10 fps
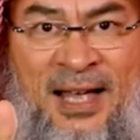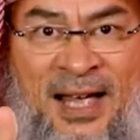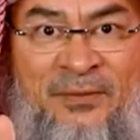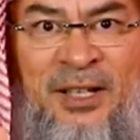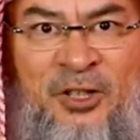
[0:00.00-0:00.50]
I
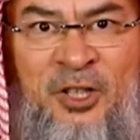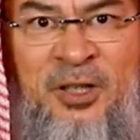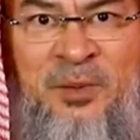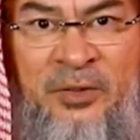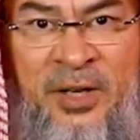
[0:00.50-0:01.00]
have a
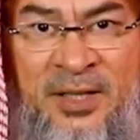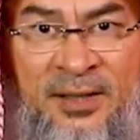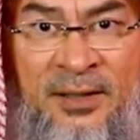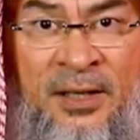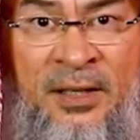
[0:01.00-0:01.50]
legitimate reason.
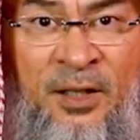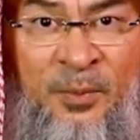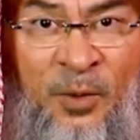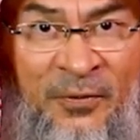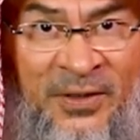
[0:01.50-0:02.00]
The
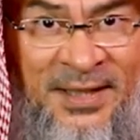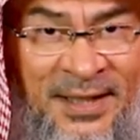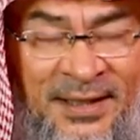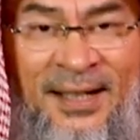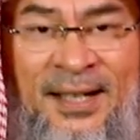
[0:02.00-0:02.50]
Prophet
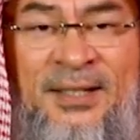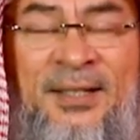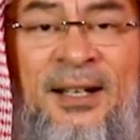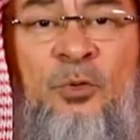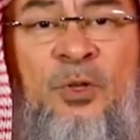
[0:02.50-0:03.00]
said, alayhi
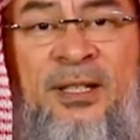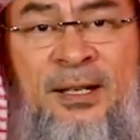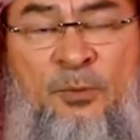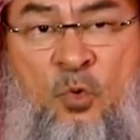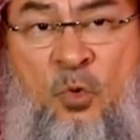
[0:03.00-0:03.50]
salatu
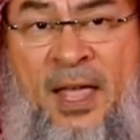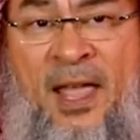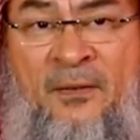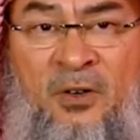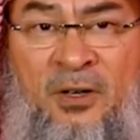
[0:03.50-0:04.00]
wasalam,
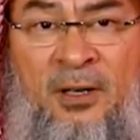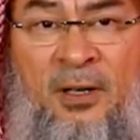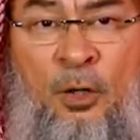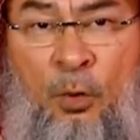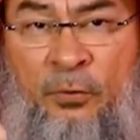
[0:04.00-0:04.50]
whoever
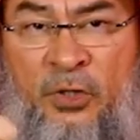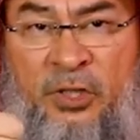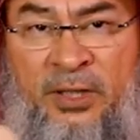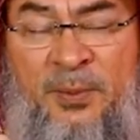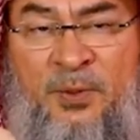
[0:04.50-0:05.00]

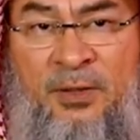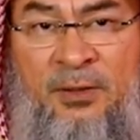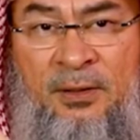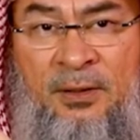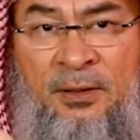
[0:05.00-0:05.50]
oversleeps
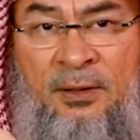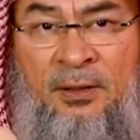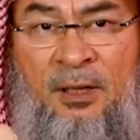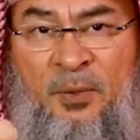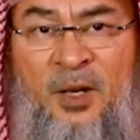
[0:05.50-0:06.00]

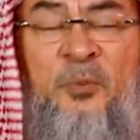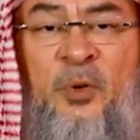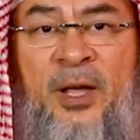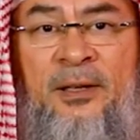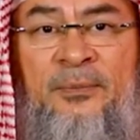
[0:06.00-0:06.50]
upon a
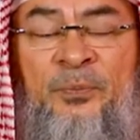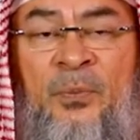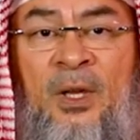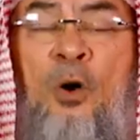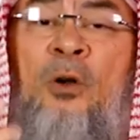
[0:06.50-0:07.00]
prayer
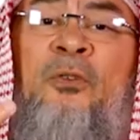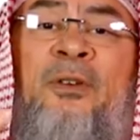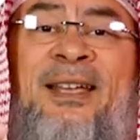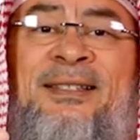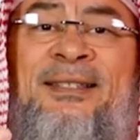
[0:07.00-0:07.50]
or
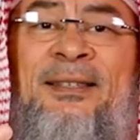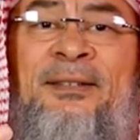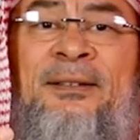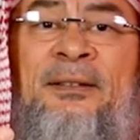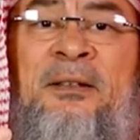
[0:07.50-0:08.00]
forgets it,
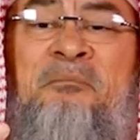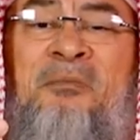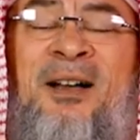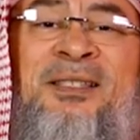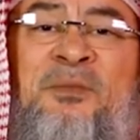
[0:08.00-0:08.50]

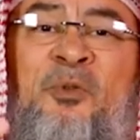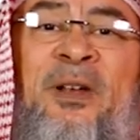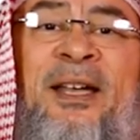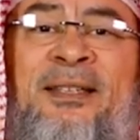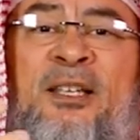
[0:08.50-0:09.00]
must
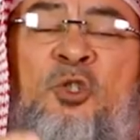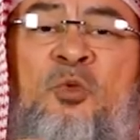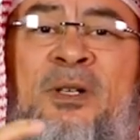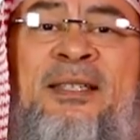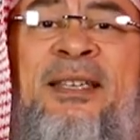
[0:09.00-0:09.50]
pray it as
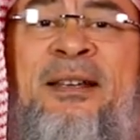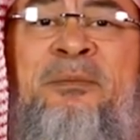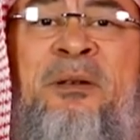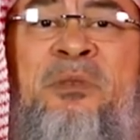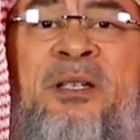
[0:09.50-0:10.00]
soon as he
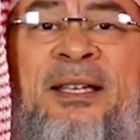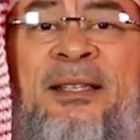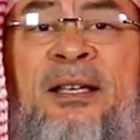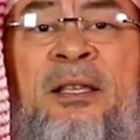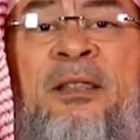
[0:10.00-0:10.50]
remembers
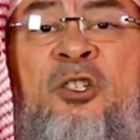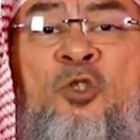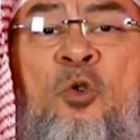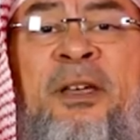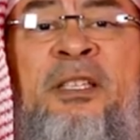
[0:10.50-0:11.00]
it. There's
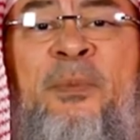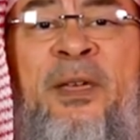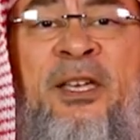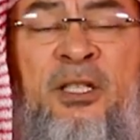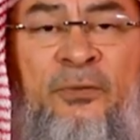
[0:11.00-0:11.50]
no
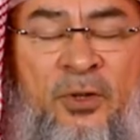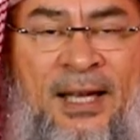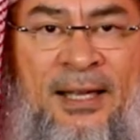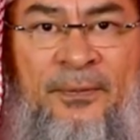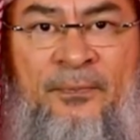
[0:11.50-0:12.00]
expiation for
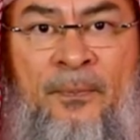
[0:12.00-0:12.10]
that.